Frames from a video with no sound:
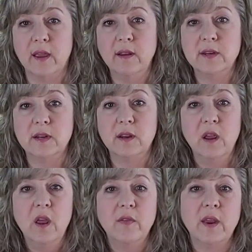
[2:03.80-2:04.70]
kit
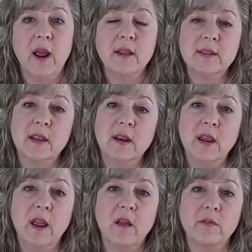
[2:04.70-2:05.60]
that has the
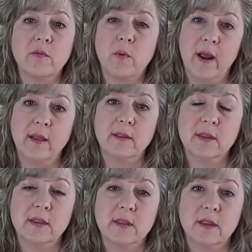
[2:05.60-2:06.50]
neon
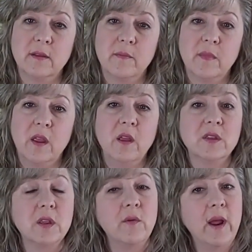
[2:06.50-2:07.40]
threads.
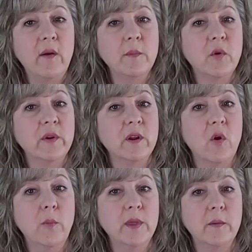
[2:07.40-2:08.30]
So now I'm going to
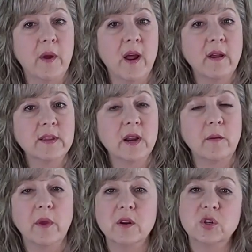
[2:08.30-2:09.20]
open the box, and
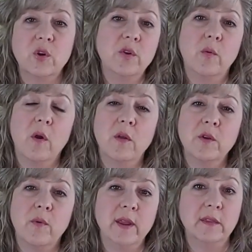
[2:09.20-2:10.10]
I'm going to show you all the
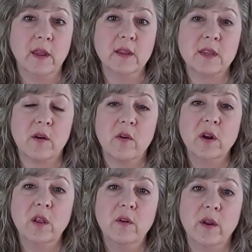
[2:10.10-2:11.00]
great things that are
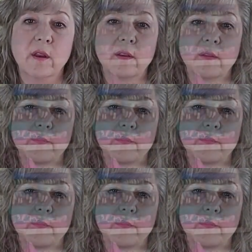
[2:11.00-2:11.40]
included.